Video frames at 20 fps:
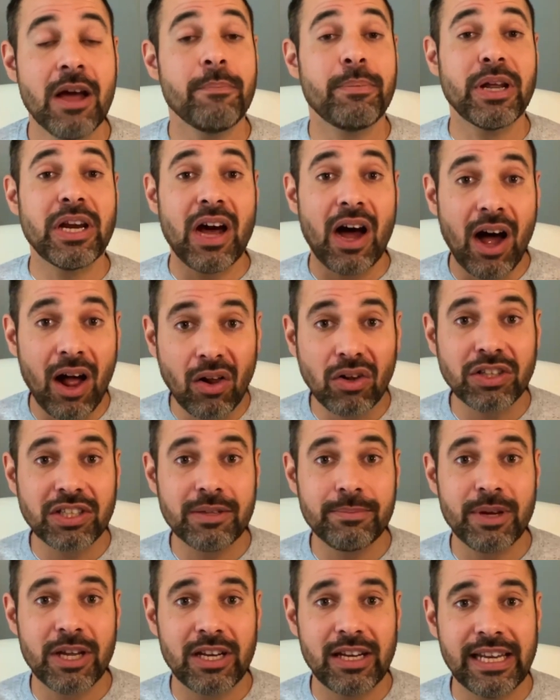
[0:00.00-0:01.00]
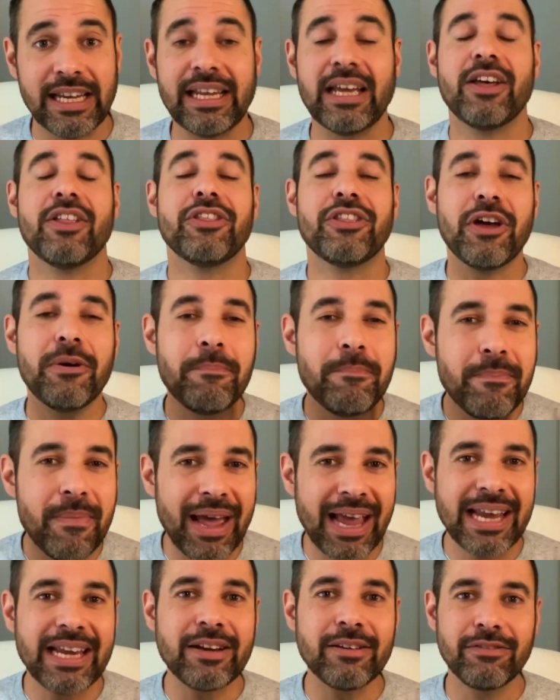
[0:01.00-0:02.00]
But ultimately, the
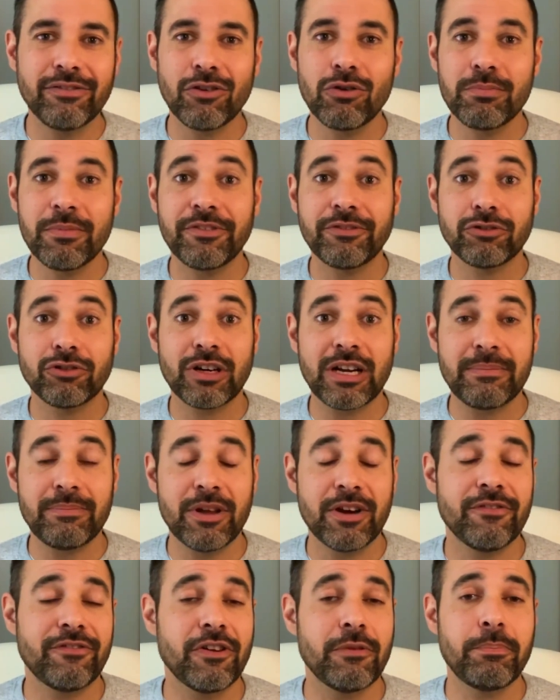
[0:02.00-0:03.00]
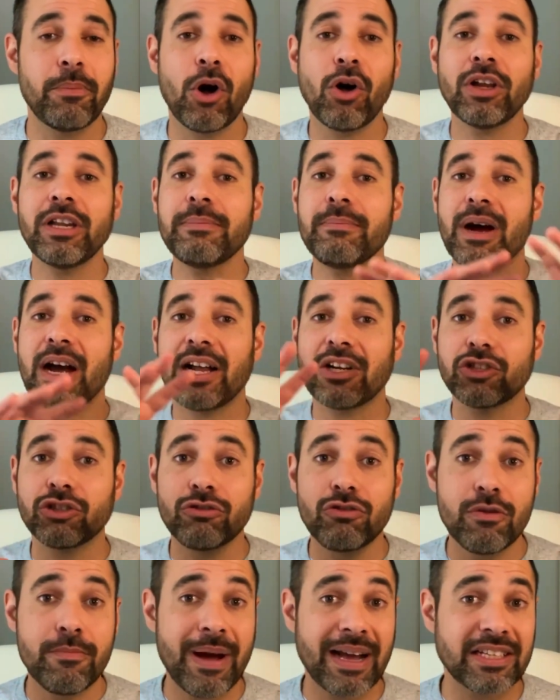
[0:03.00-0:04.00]
main form of treatment for polymyalgia
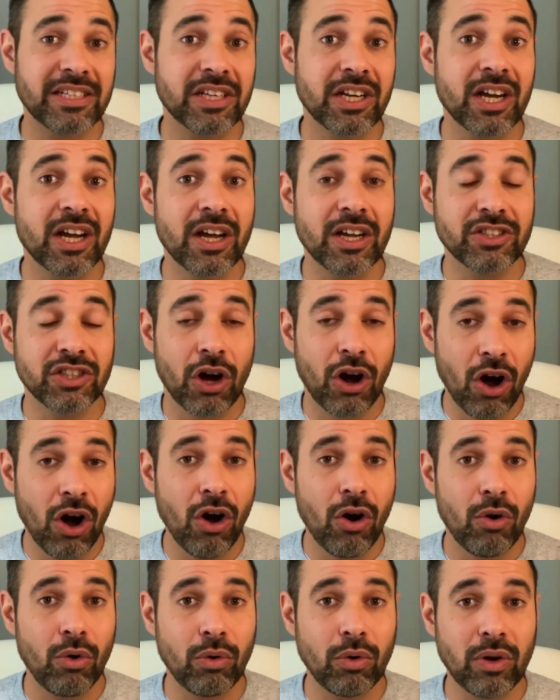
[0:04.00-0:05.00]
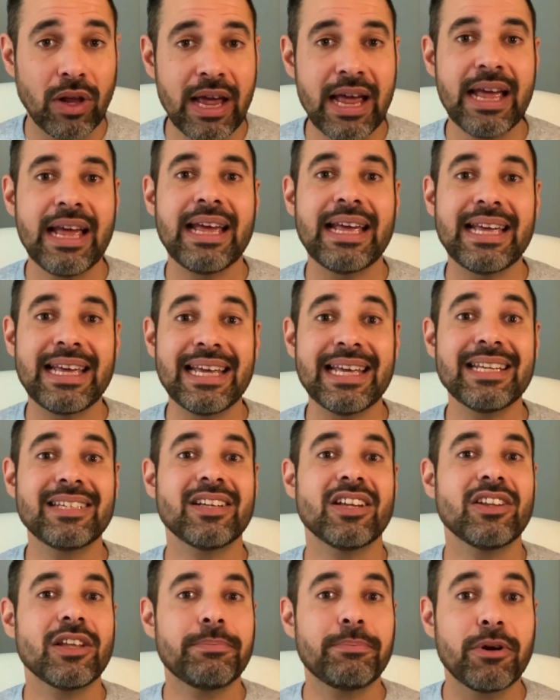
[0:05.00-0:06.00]
rheumatica as a whole
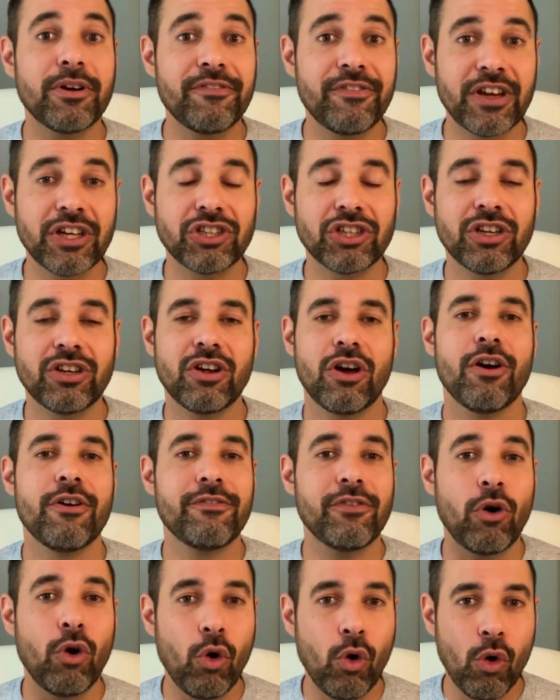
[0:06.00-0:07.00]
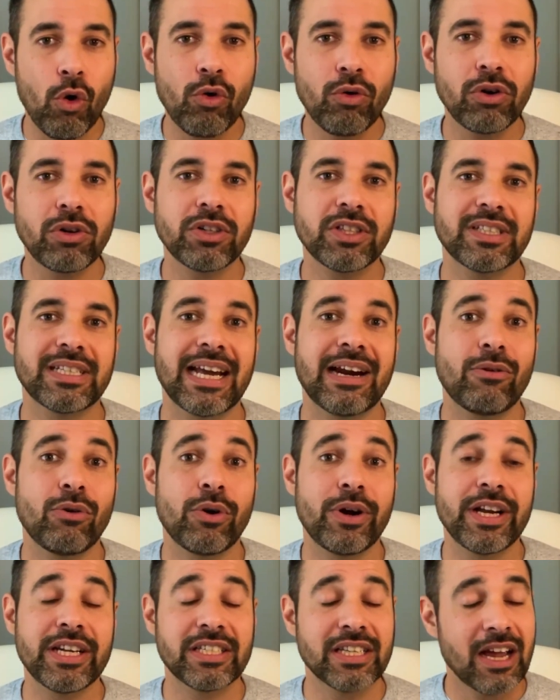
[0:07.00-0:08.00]
is the provision of oral
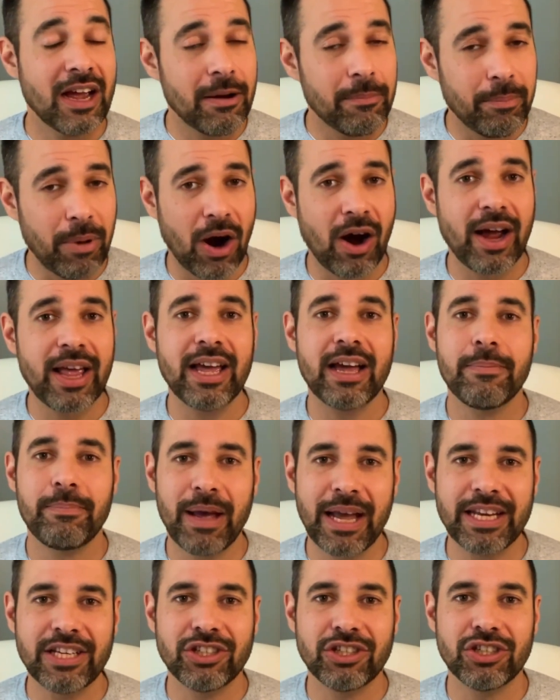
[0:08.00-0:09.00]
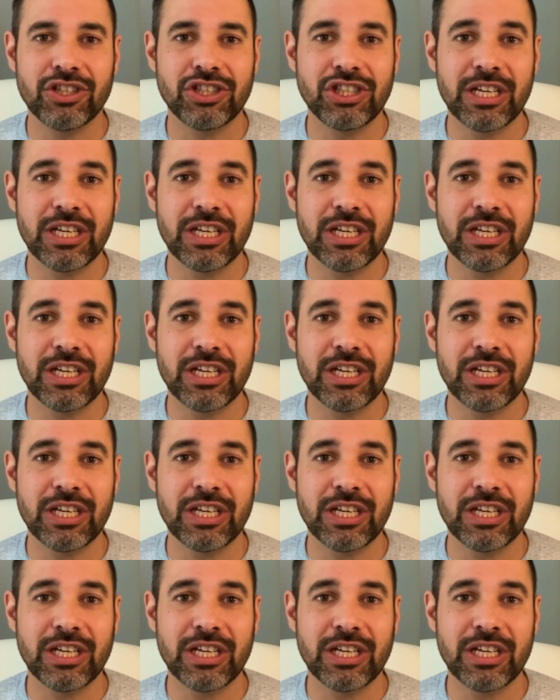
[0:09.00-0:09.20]
steroids by a patient's